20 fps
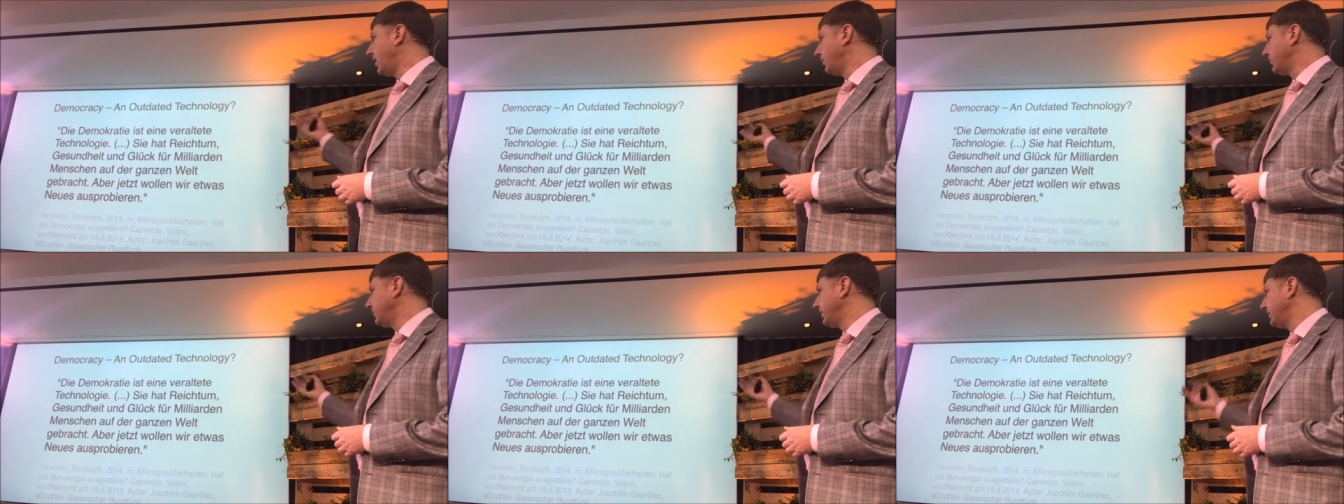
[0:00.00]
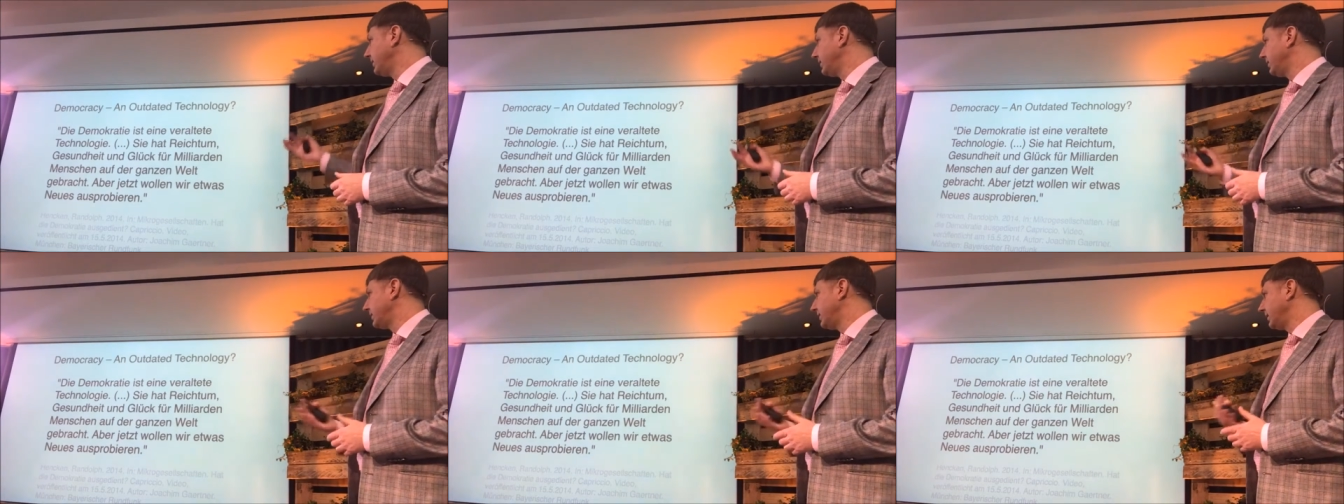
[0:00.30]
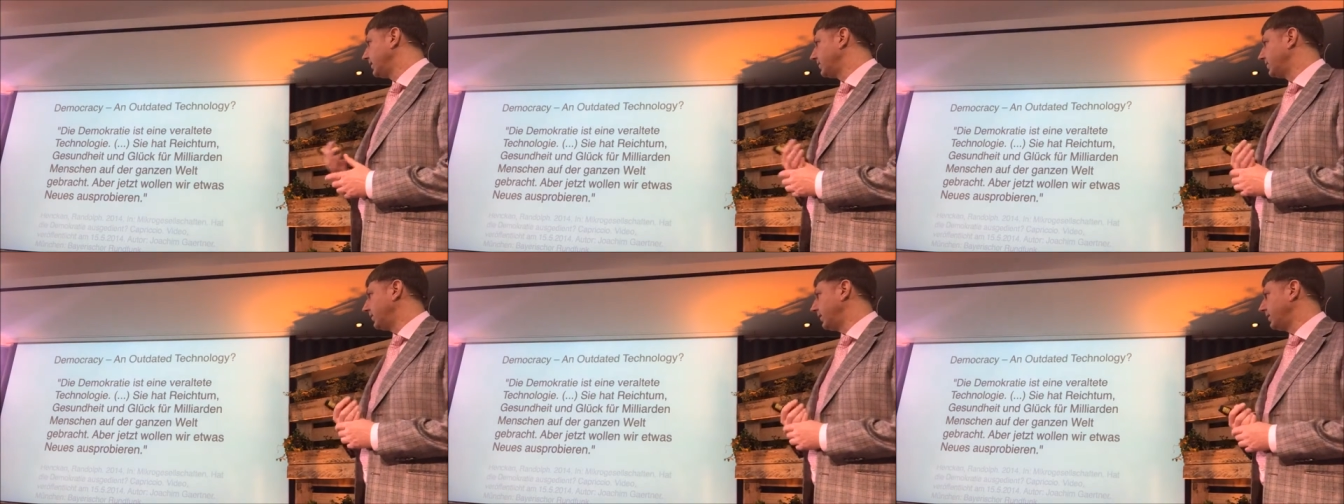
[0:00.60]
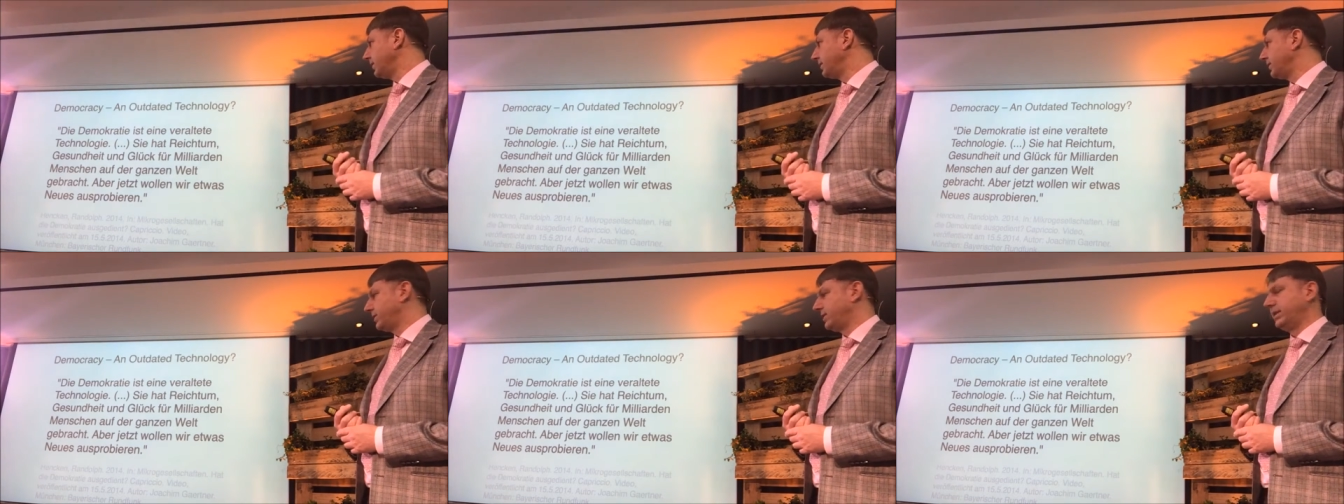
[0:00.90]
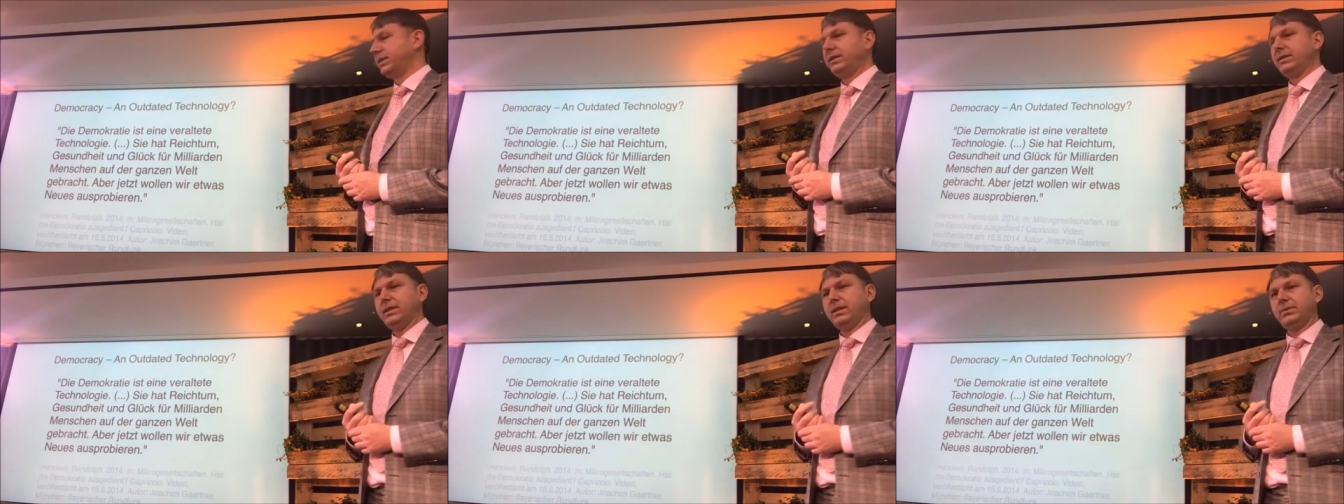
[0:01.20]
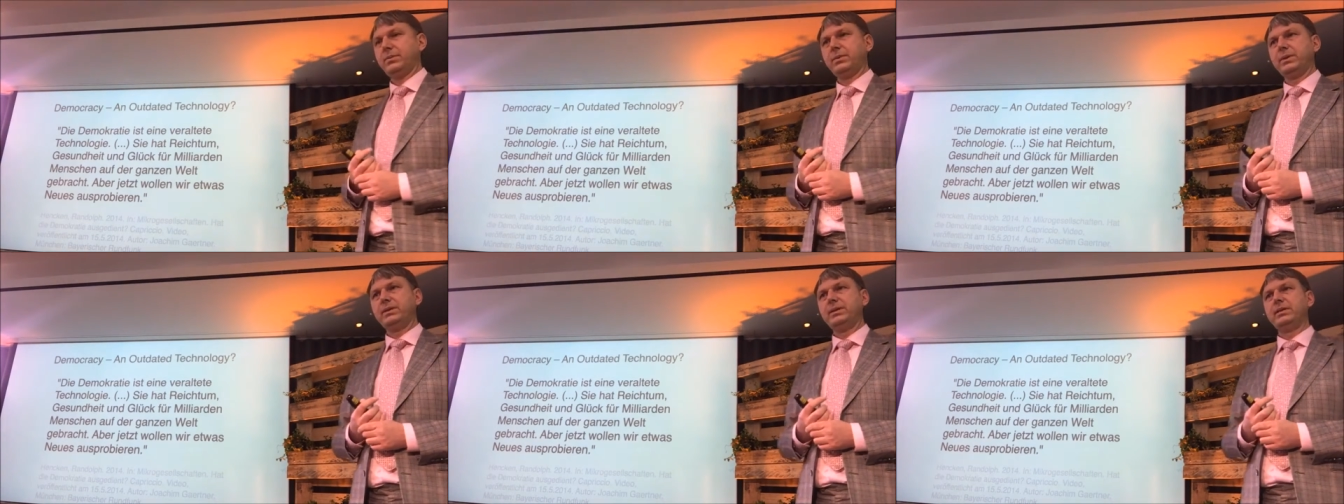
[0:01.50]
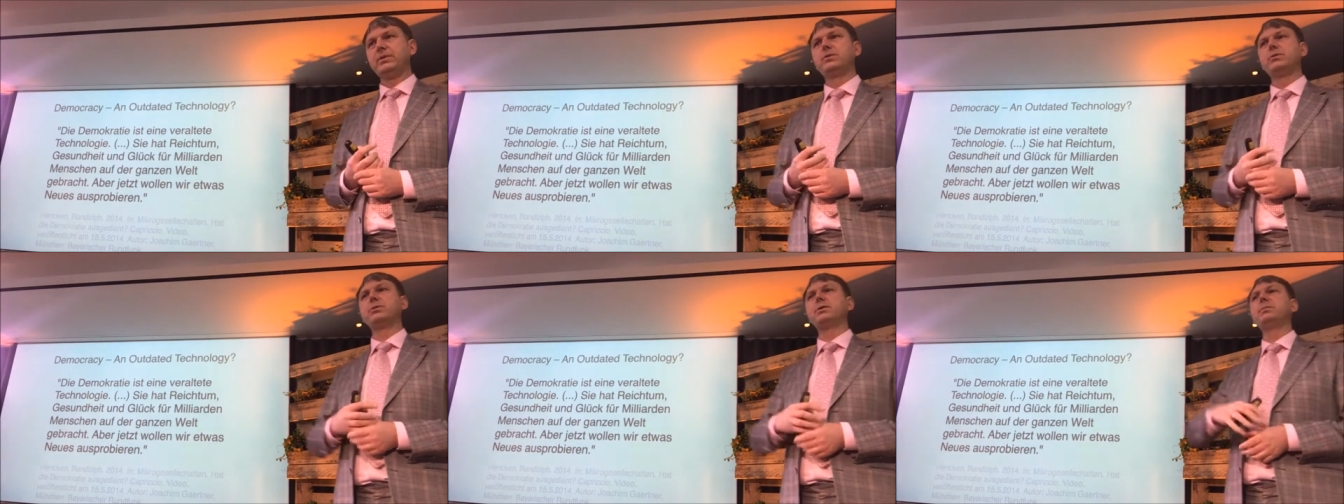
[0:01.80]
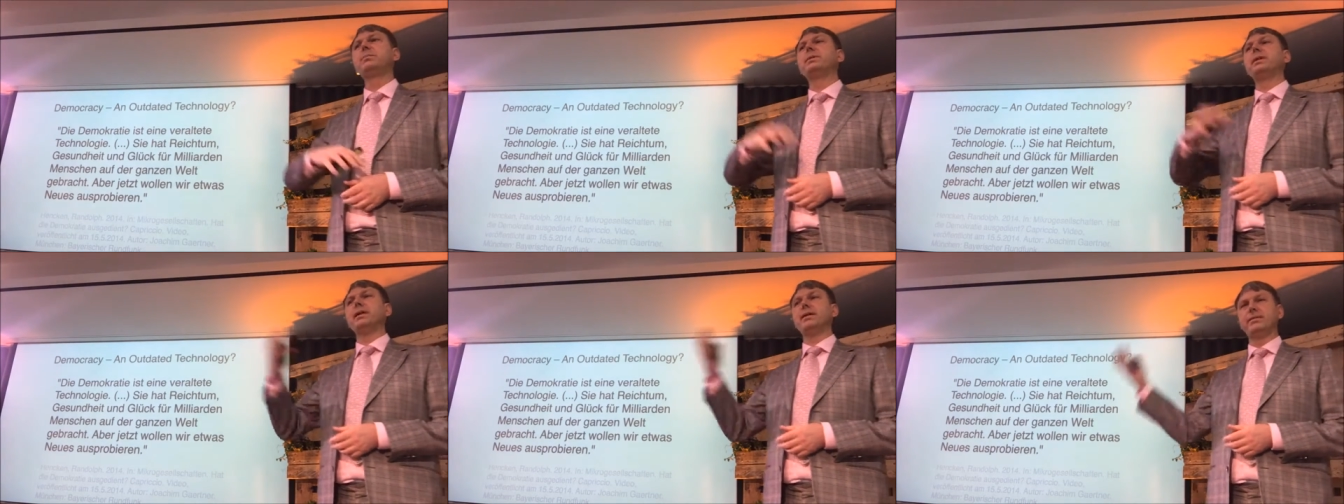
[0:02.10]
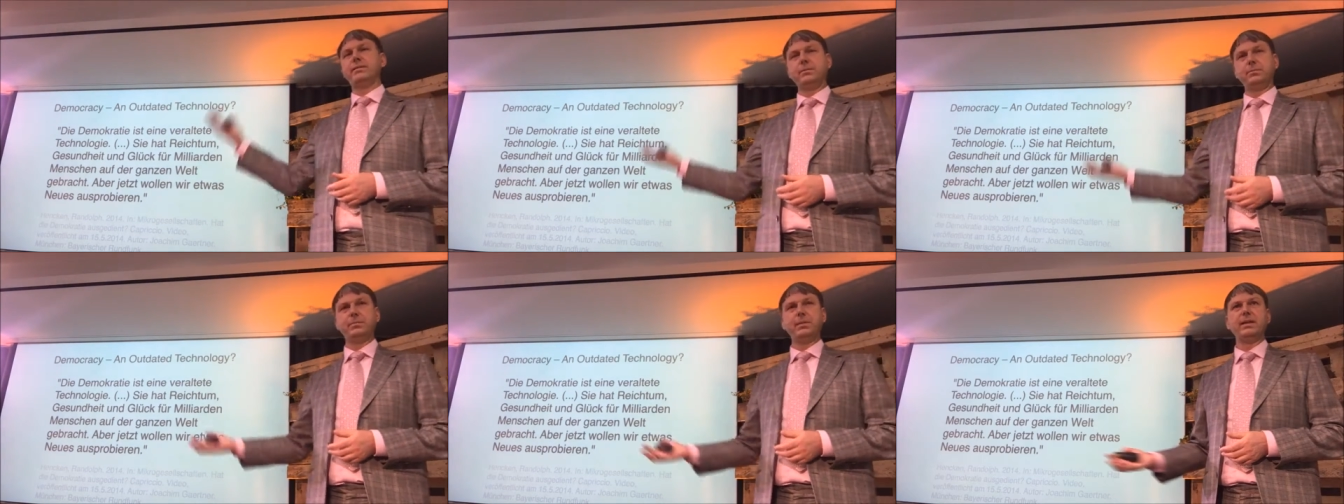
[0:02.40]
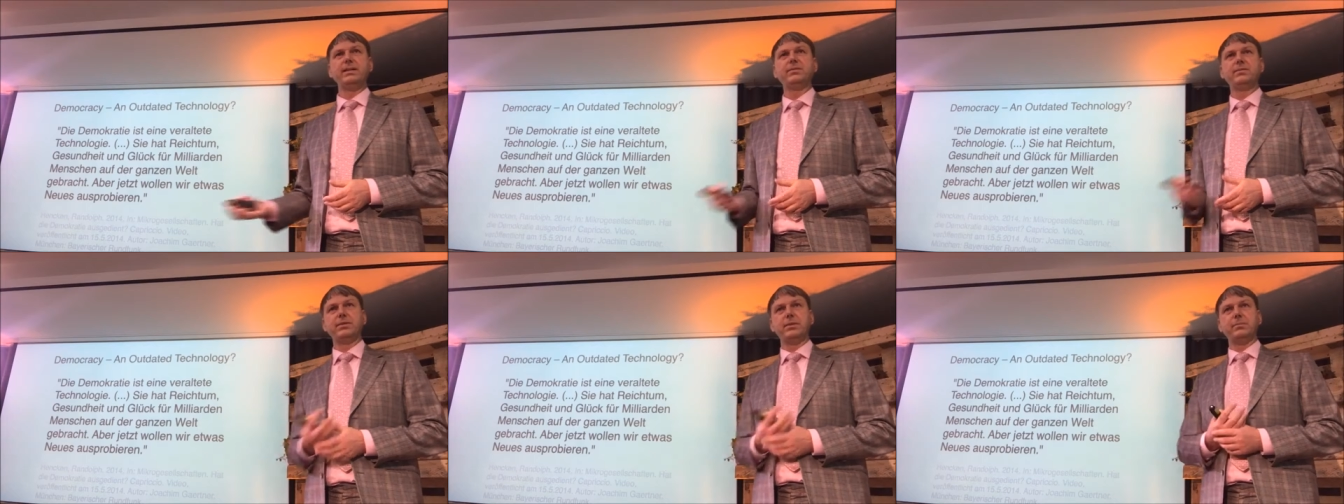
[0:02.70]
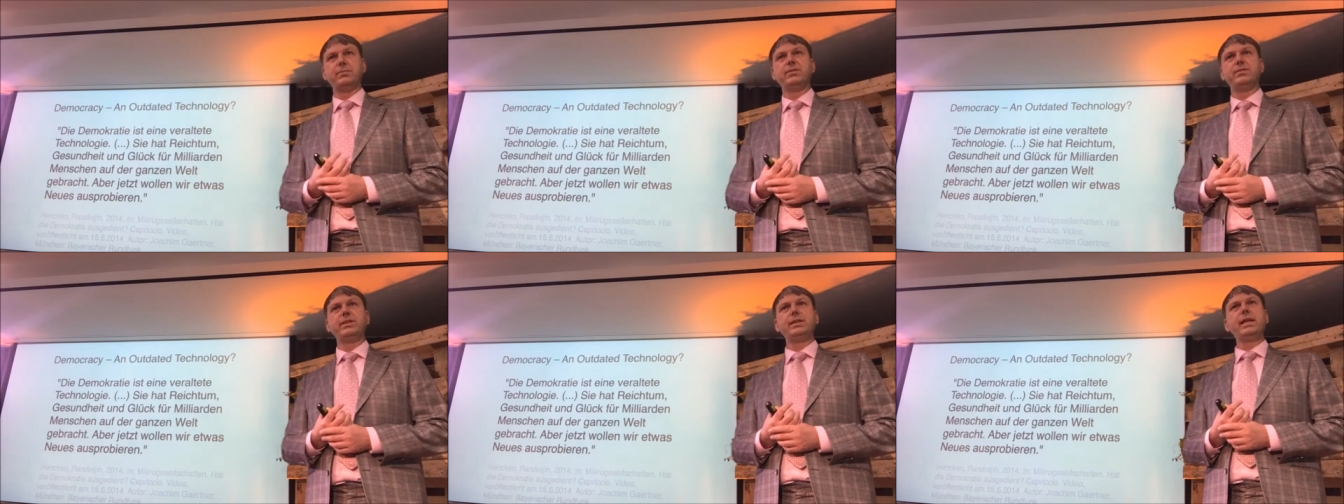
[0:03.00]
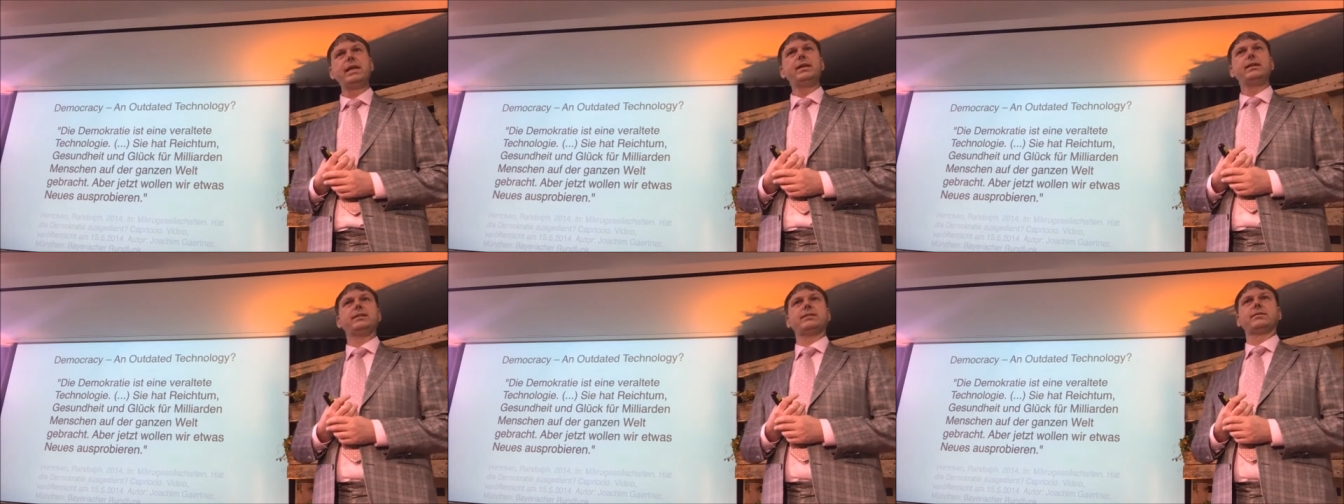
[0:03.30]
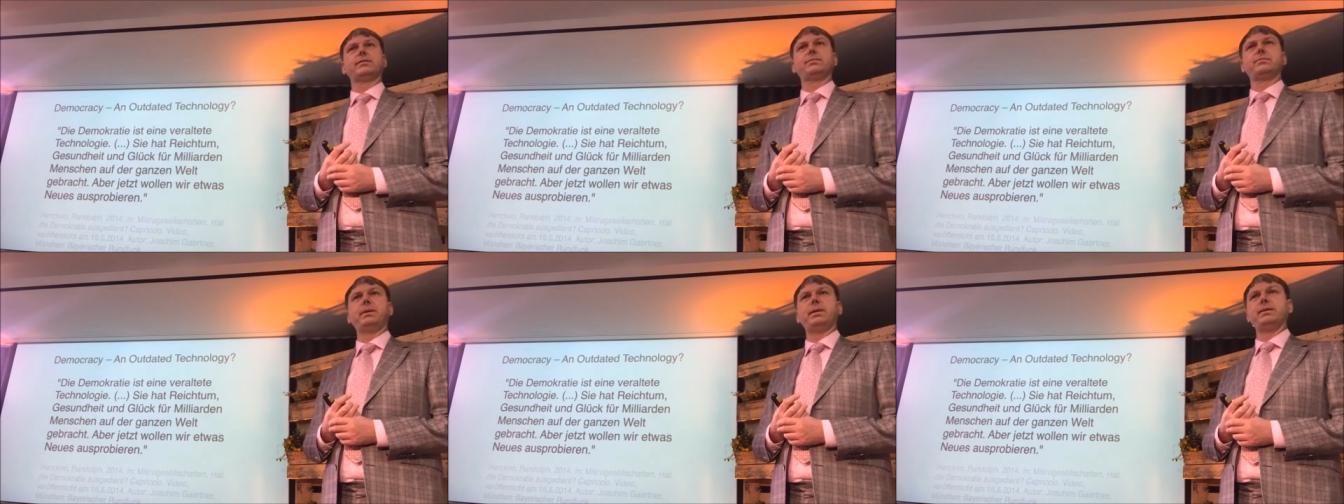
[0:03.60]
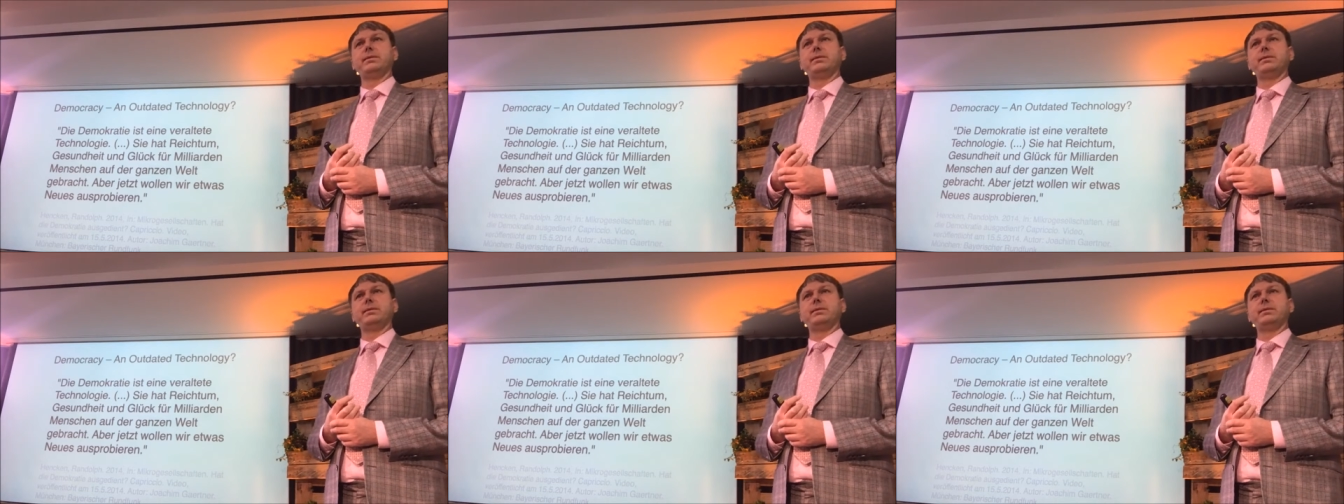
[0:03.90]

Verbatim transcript: outdated technology and we need to replace it by something else,